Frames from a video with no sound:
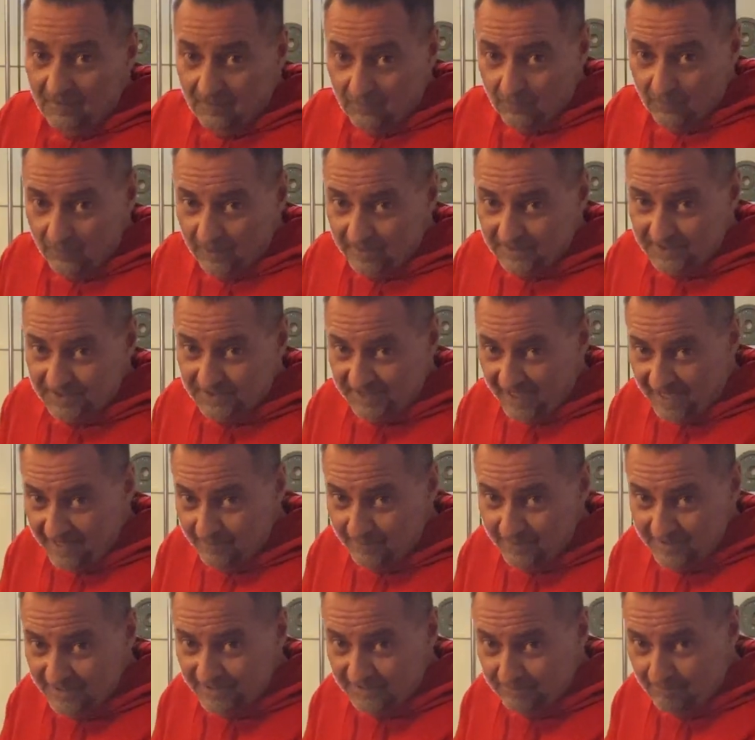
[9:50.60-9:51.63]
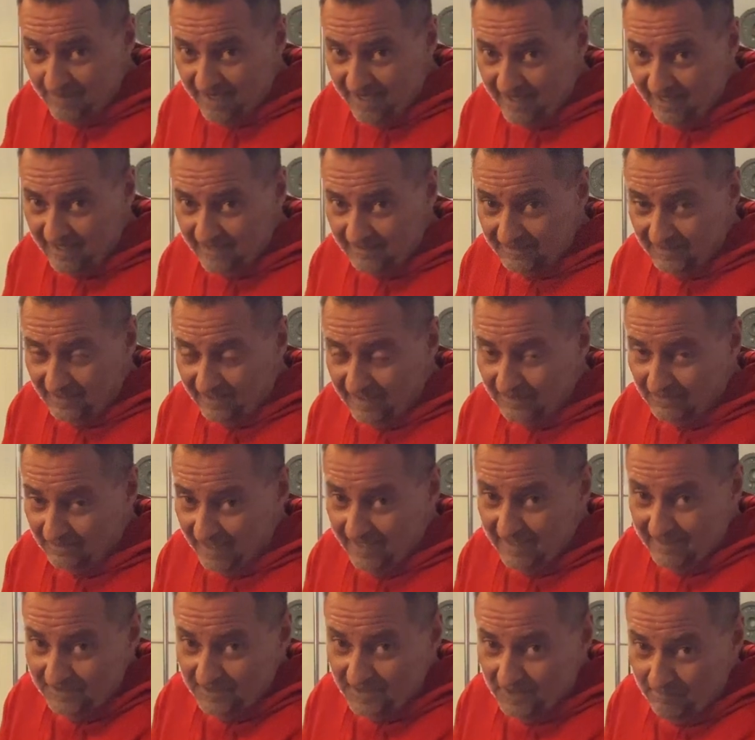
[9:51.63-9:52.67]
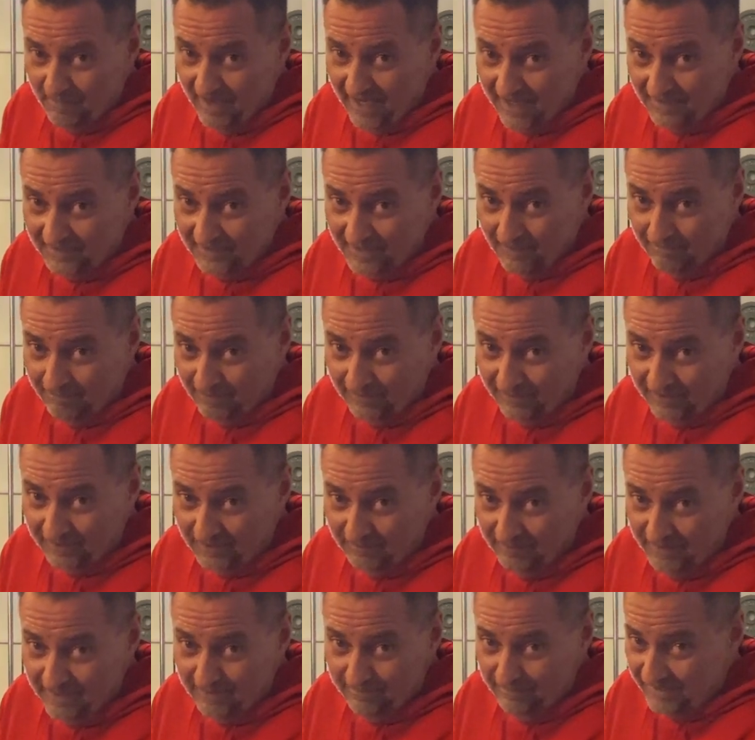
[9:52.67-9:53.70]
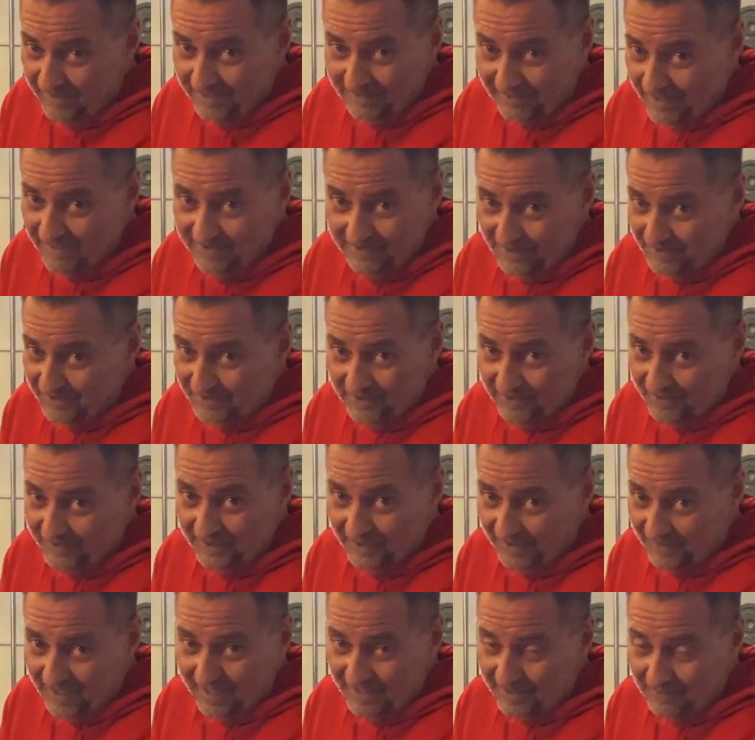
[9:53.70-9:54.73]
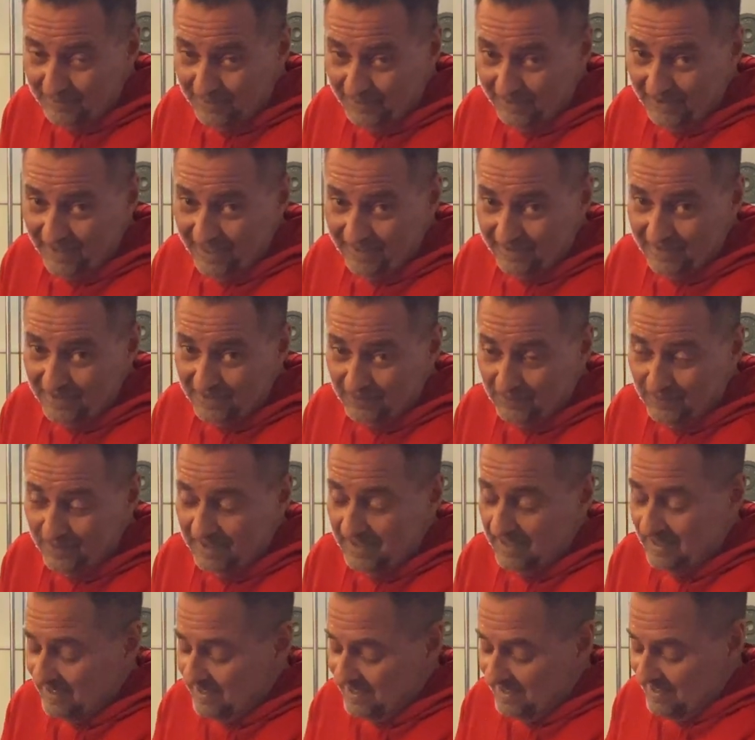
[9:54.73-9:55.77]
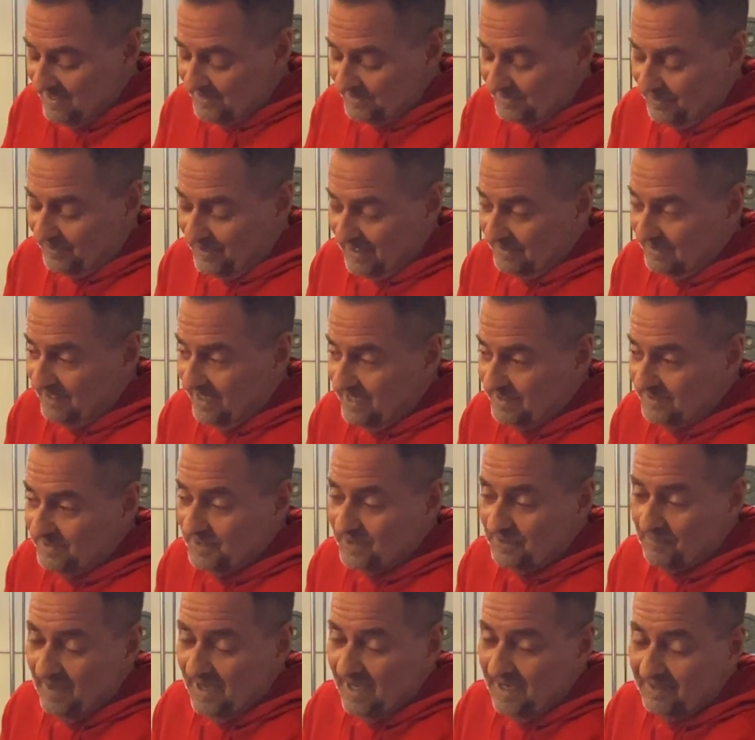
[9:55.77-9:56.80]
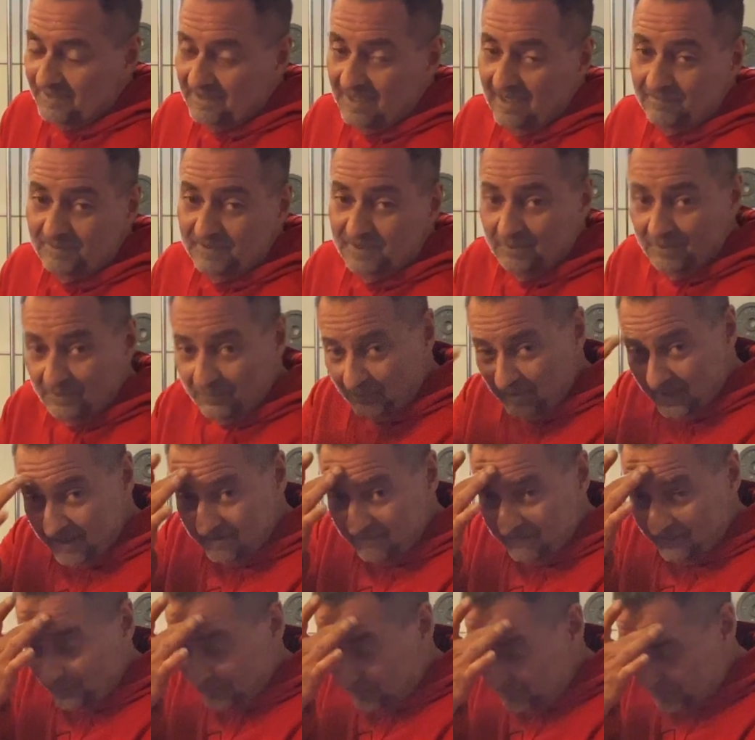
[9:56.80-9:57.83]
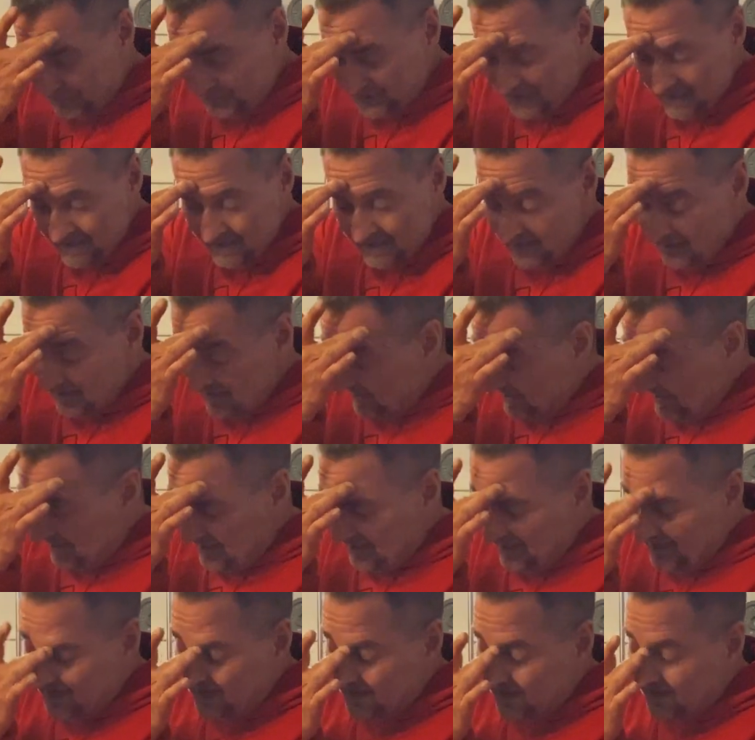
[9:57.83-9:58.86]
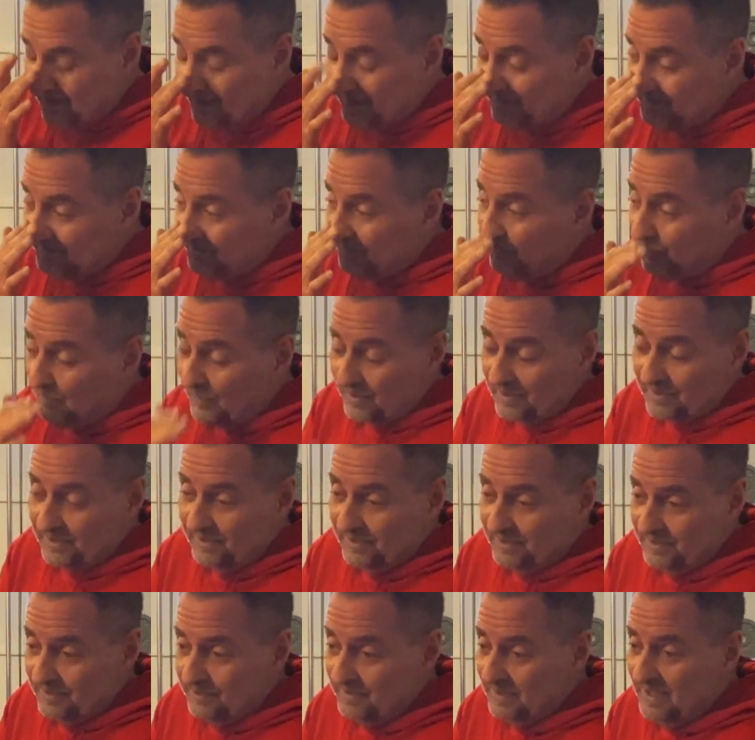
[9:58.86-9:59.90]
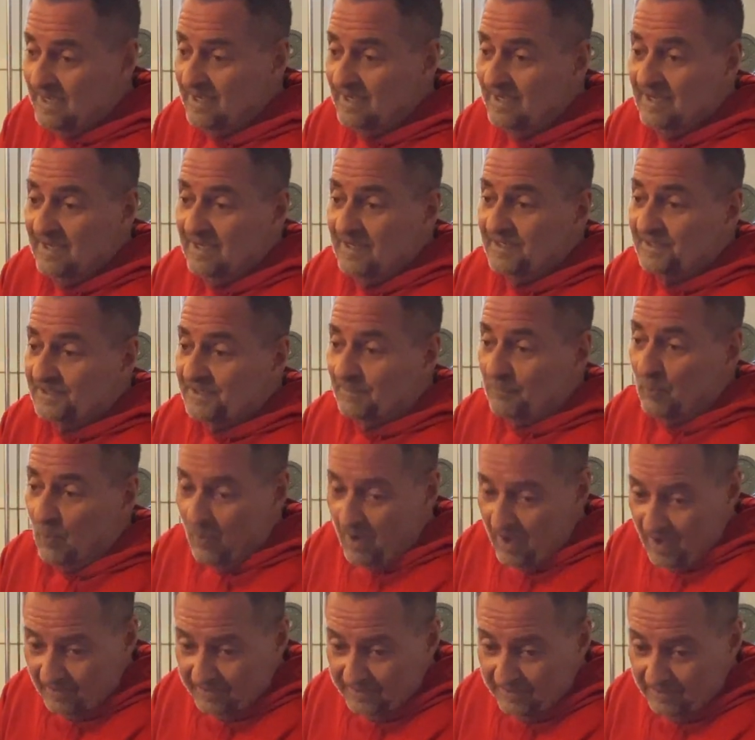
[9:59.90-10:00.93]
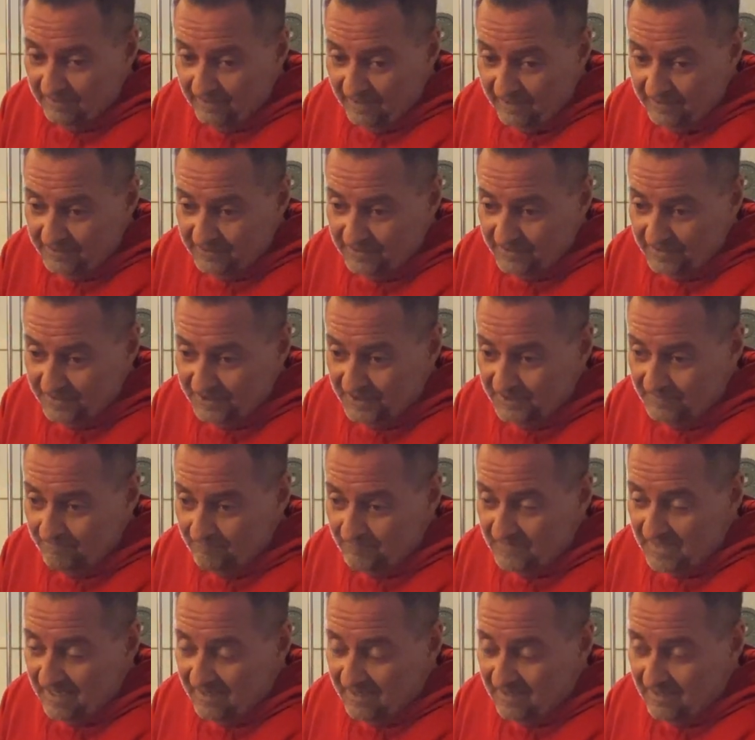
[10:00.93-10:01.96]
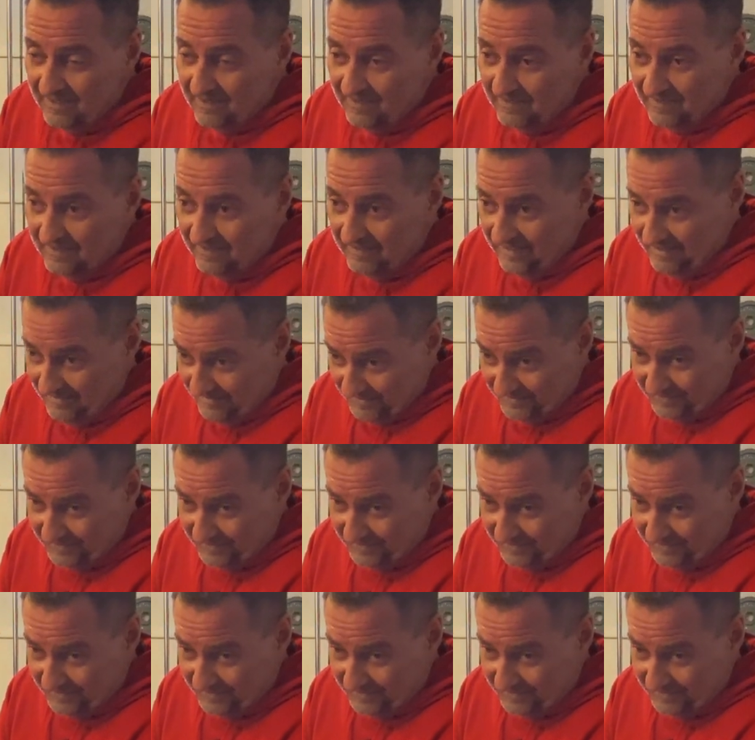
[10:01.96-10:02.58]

we're going to stay with this band. I lightened the band up a little bit because I just couldn't have cut it with that other one. So I lightened the band up to a red version. and we're gonna do some walking lunges, and